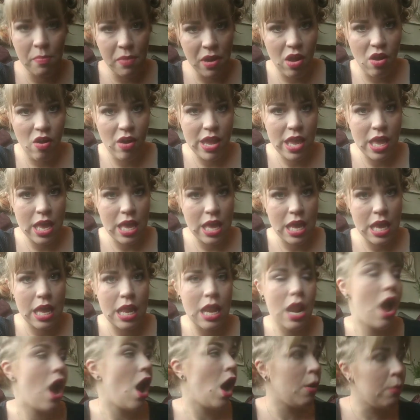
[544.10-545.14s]
I'm
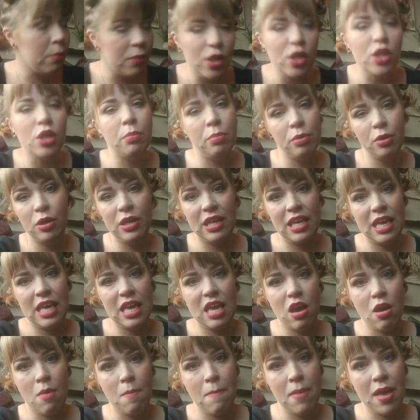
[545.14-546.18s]
lying. I'm going to put
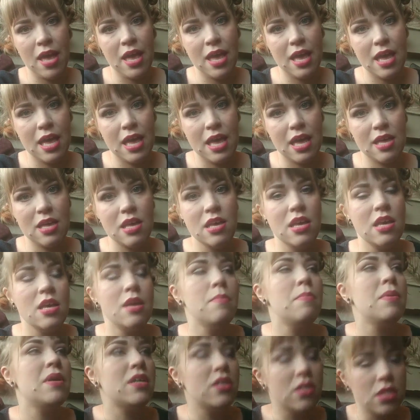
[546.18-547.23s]
heat on my hair
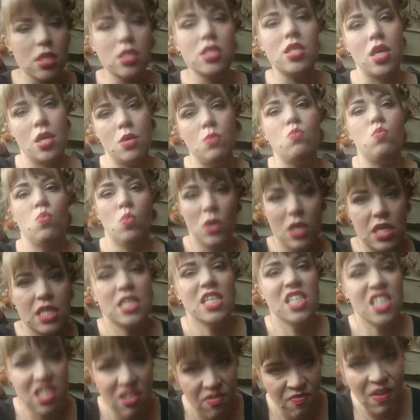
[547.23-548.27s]
because I don't want
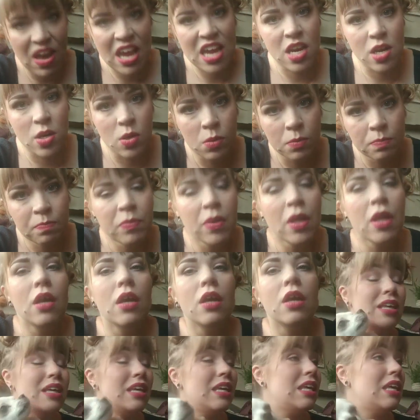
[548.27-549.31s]
it to fail.
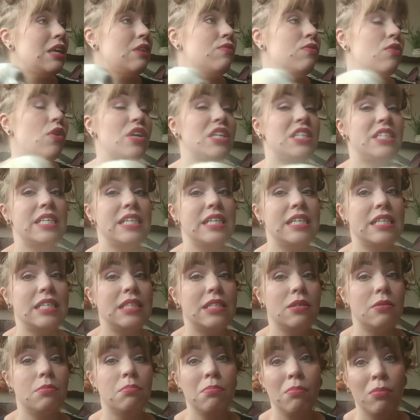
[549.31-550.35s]
I think if I
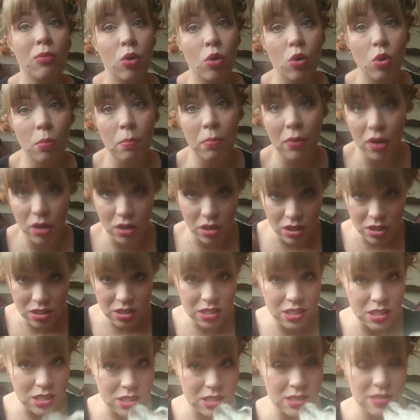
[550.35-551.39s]
did more
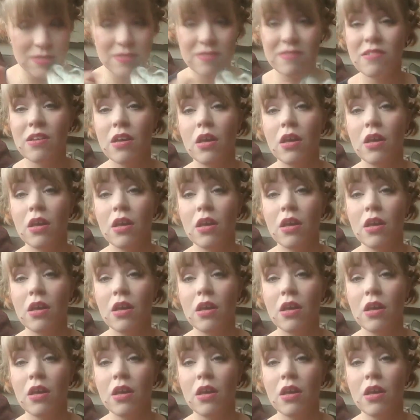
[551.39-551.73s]
buns,